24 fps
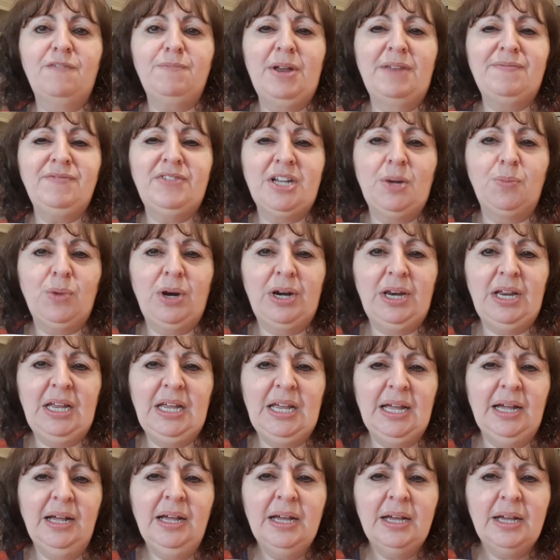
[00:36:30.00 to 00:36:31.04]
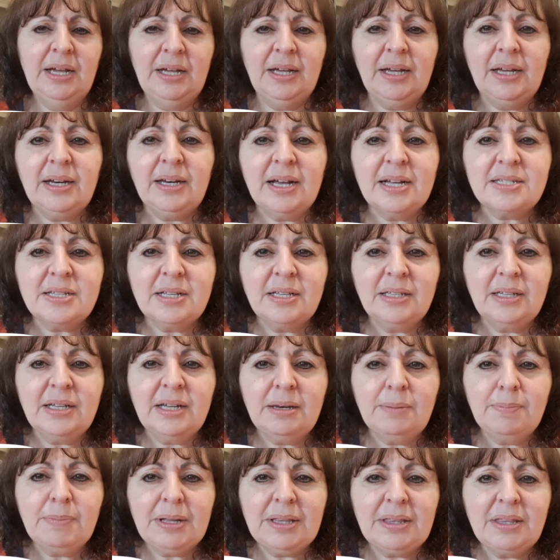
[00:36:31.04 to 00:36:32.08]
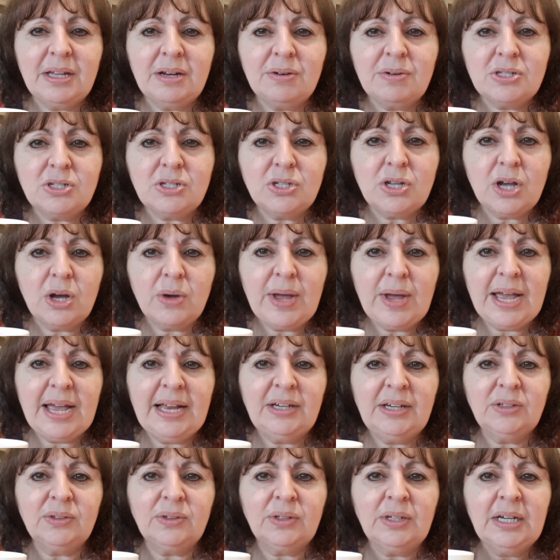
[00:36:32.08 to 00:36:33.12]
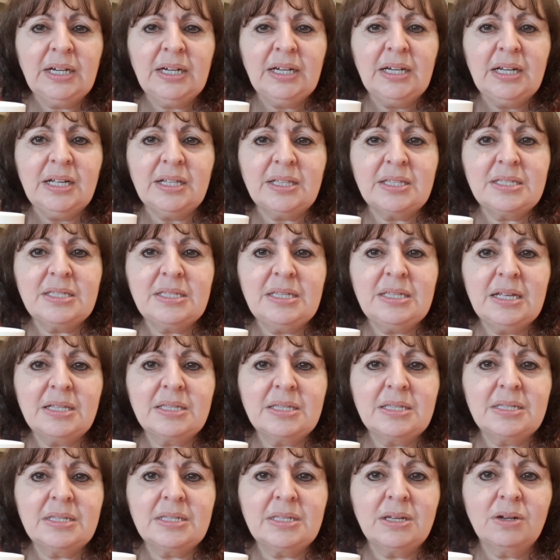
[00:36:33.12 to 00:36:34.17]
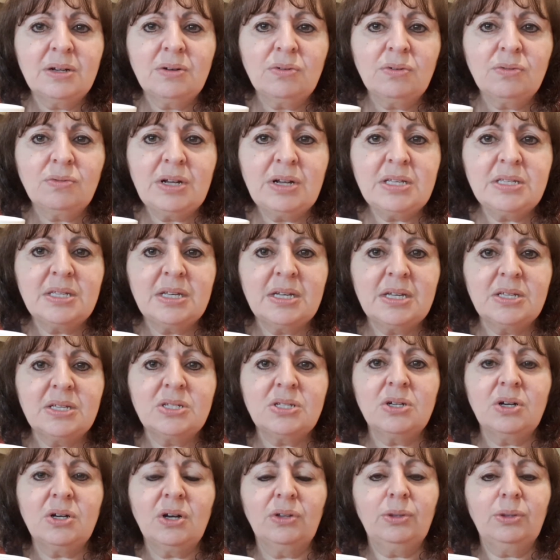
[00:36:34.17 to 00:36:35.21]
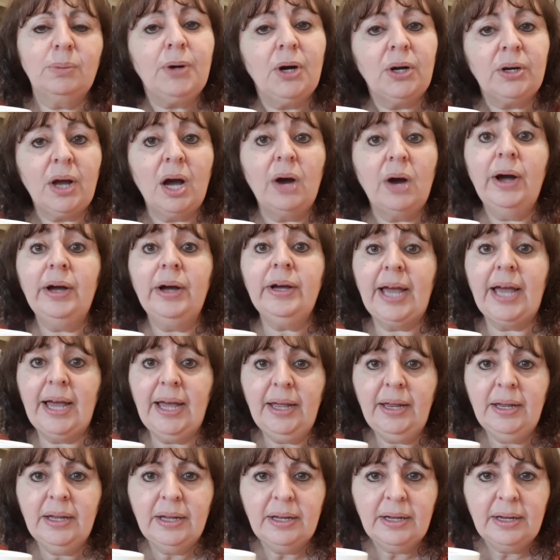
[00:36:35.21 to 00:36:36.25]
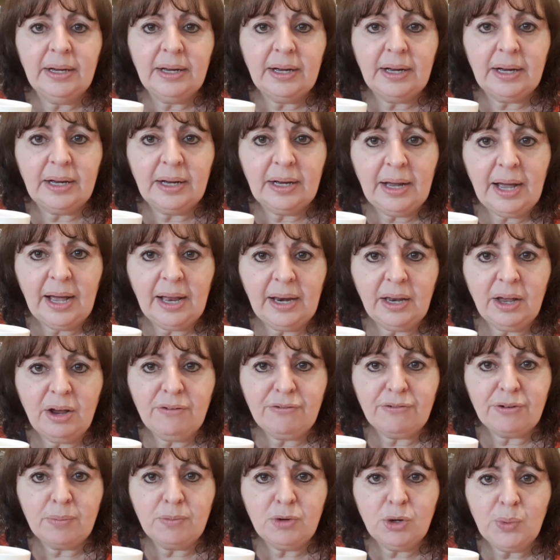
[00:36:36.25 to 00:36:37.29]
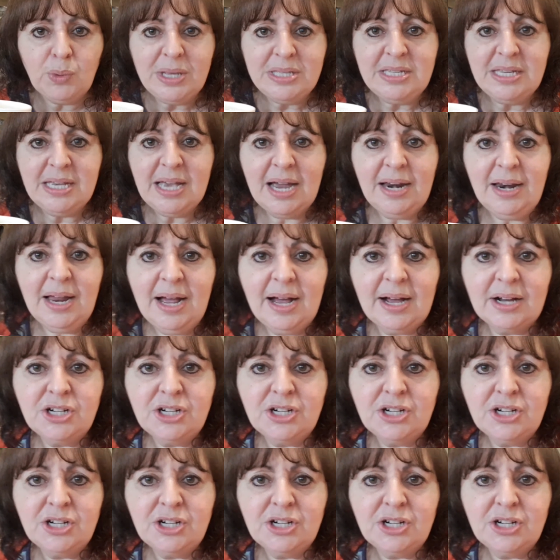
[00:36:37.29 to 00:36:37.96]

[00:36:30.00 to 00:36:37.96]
I haven't done one here. It has a lid, but there is no handle. It sits recessed on the pot. Oh, okay. Hello from Louisiana,